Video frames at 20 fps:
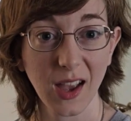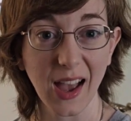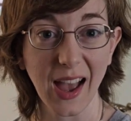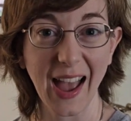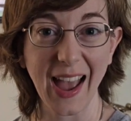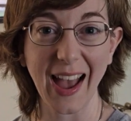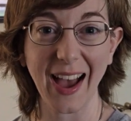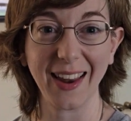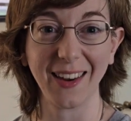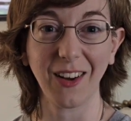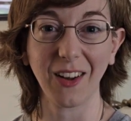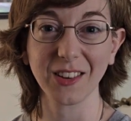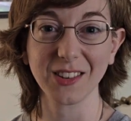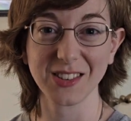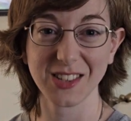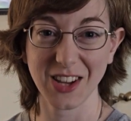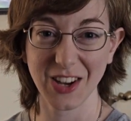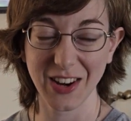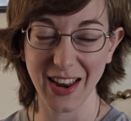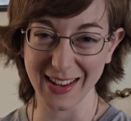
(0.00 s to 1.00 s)
and I'll
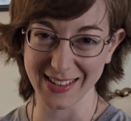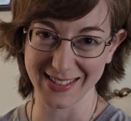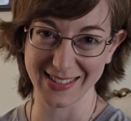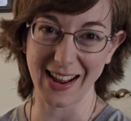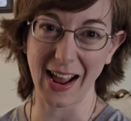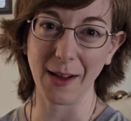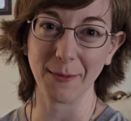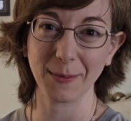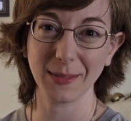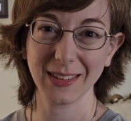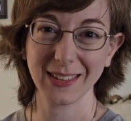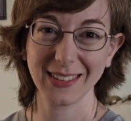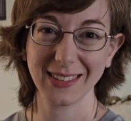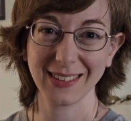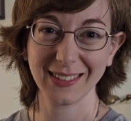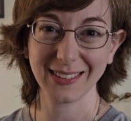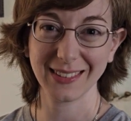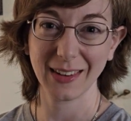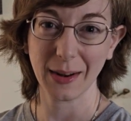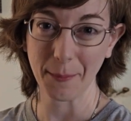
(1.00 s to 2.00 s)
see you next time.
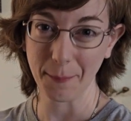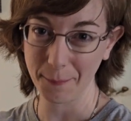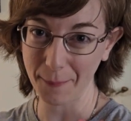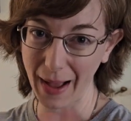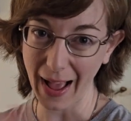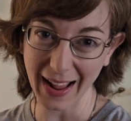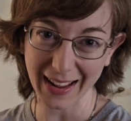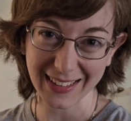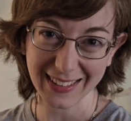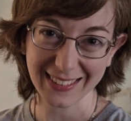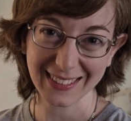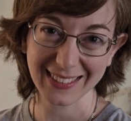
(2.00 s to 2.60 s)
Bye.